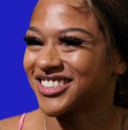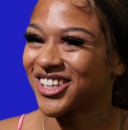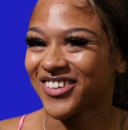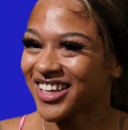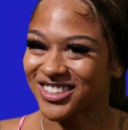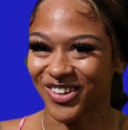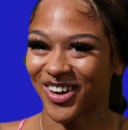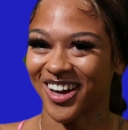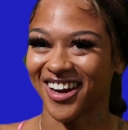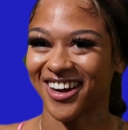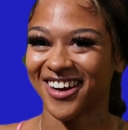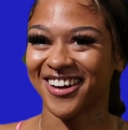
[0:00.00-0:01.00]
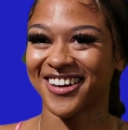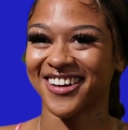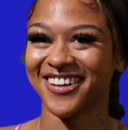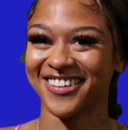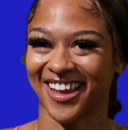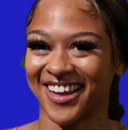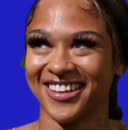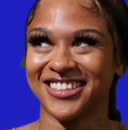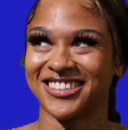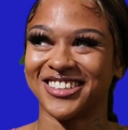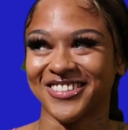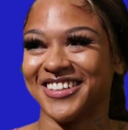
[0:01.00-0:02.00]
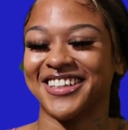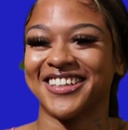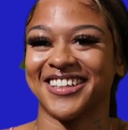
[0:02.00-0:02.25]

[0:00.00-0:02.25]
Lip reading: go next door. Like, let's do it.